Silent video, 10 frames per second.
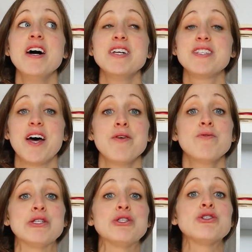son
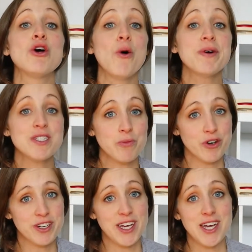was so much
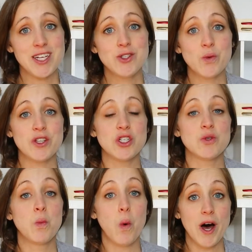more engaged with
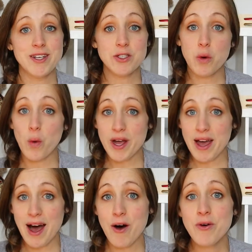just one toy
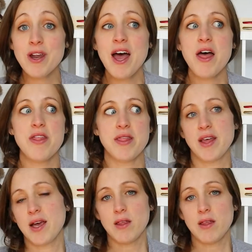out than